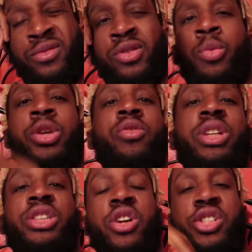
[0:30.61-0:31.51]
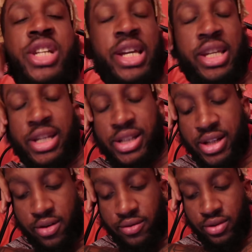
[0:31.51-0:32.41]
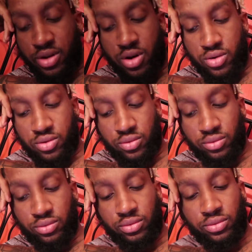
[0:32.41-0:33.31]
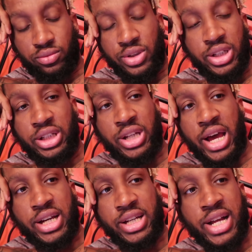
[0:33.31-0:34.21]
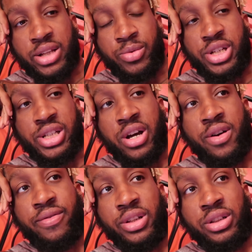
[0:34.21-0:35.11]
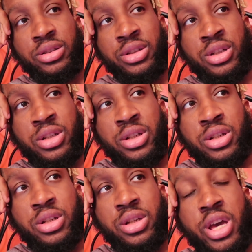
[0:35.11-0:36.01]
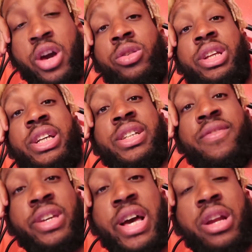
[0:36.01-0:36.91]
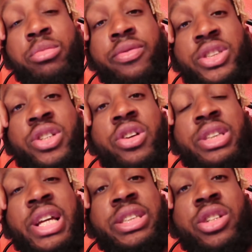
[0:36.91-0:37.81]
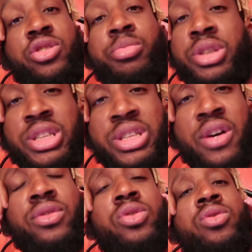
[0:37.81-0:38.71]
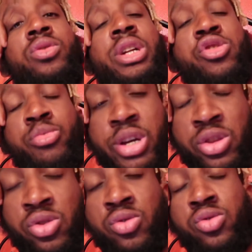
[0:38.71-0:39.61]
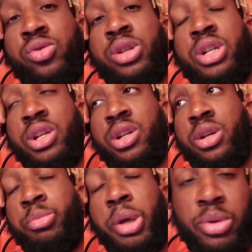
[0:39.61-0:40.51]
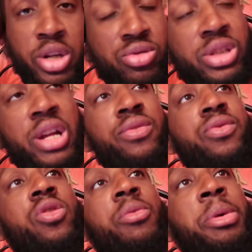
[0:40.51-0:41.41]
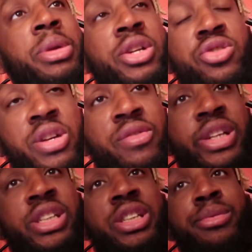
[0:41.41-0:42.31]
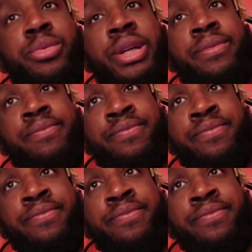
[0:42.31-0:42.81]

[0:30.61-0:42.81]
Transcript: you know, when you really start checking yourself, you know, really like connecting with yourself and and holding yourself accountable for certain things that you put yourself through, that you've been through, people that you settle for, people that you get in relationships with.